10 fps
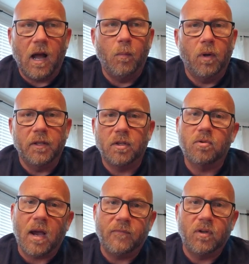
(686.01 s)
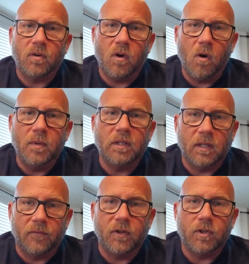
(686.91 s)
I'm willing to drive to your home and
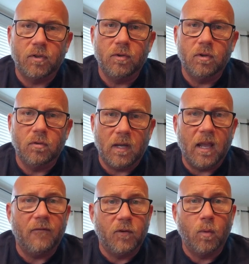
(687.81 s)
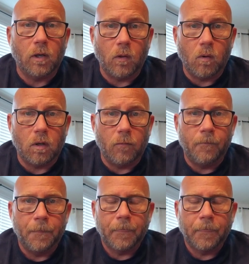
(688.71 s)
deliver it to you if you are local.